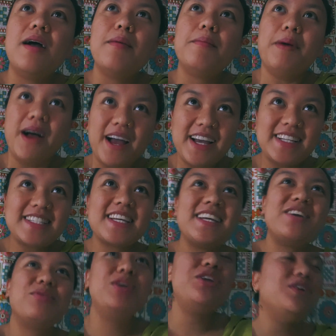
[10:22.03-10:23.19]
But
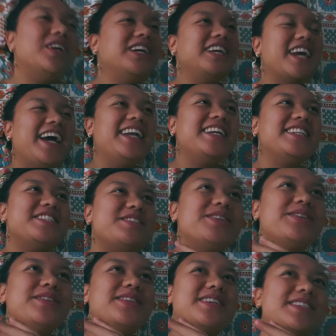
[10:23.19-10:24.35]
when you can get
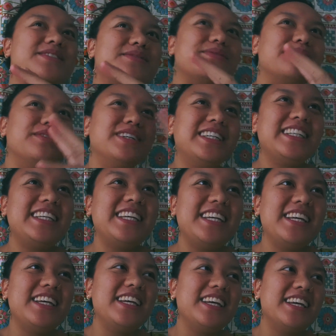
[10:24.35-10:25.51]
into this
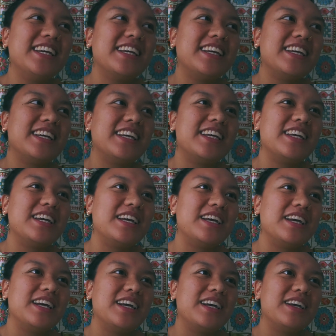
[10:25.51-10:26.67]
really,
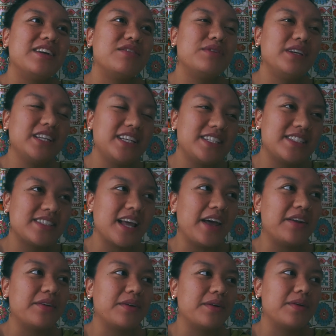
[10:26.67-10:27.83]
really
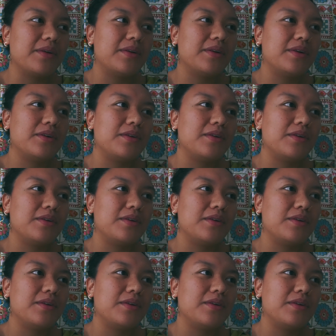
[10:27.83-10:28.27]
subtle